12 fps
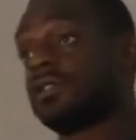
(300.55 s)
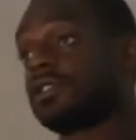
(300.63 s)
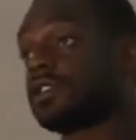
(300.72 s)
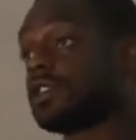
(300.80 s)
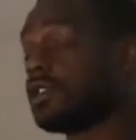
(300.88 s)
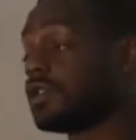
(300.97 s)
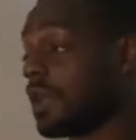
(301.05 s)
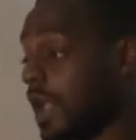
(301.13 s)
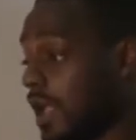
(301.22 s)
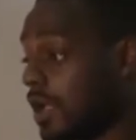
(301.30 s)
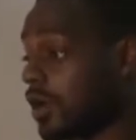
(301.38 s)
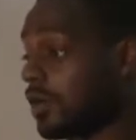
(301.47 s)
The children of
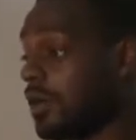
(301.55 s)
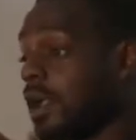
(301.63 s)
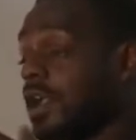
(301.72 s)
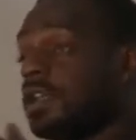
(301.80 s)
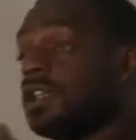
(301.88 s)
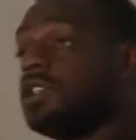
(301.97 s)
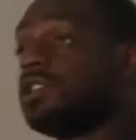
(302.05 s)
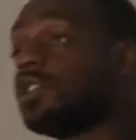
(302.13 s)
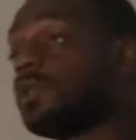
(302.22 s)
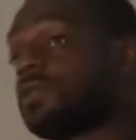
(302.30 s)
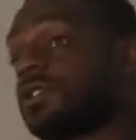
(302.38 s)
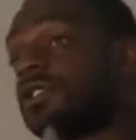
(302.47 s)
Ham, the
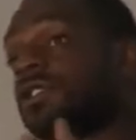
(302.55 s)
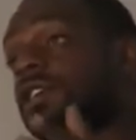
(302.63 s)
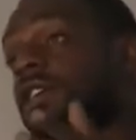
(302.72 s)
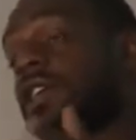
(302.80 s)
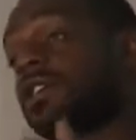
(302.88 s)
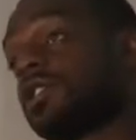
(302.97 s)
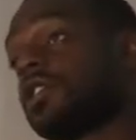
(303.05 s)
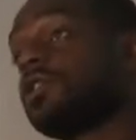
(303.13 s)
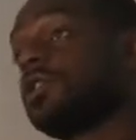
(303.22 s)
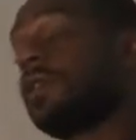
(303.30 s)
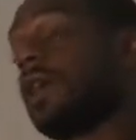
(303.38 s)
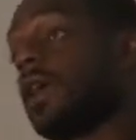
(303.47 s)
Egyptians, they
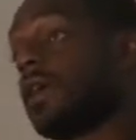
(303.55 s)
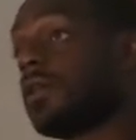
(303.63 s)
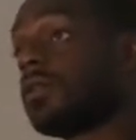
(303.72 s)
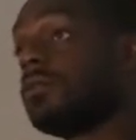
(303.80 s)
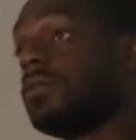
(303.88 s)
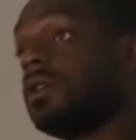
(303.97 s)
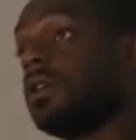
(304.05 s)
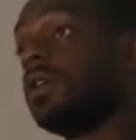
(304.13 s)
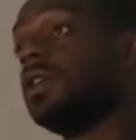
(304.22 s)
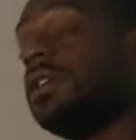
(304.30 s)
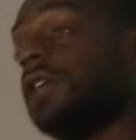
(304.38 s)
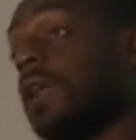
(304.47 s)
children of Ham,
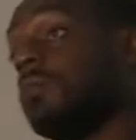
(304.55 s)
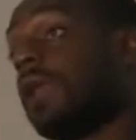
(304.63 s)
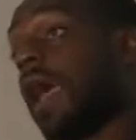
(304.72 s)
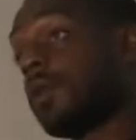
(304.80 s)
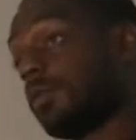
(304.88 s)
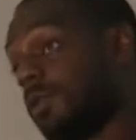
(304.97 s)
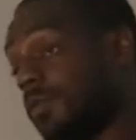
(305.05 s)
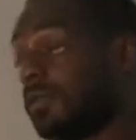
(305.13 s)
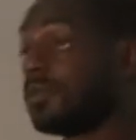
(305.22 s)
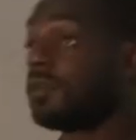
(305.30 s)
they black people.